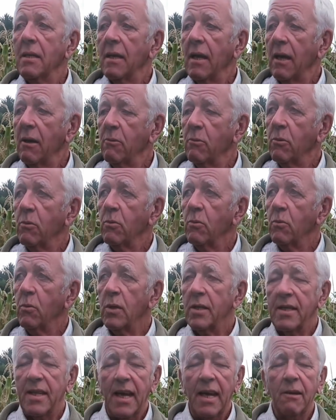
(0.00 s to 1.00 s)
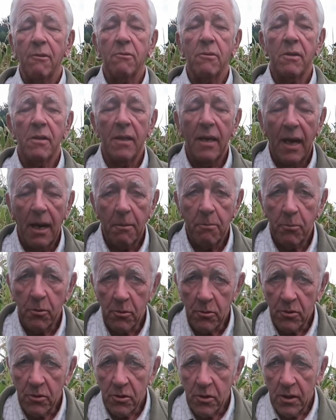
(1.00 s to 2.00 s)
Now we're down at the
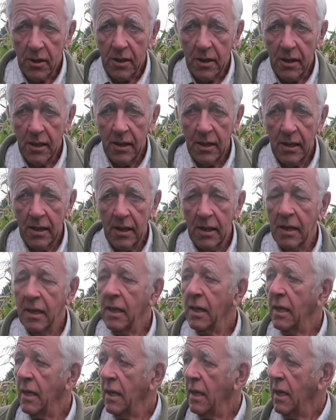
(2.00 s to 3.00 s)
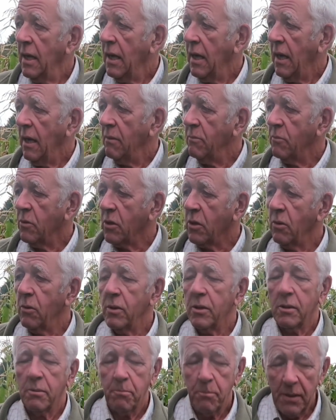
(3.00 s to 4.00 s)
apple tree and we're
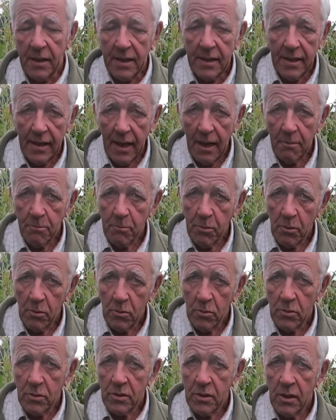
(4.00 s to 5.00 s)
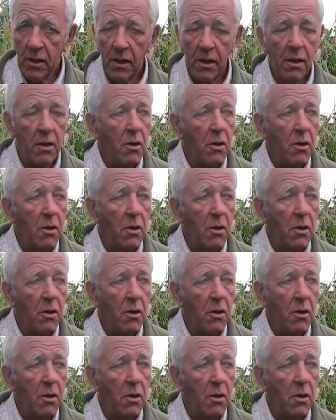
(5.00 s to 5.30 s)
going to pick the apples.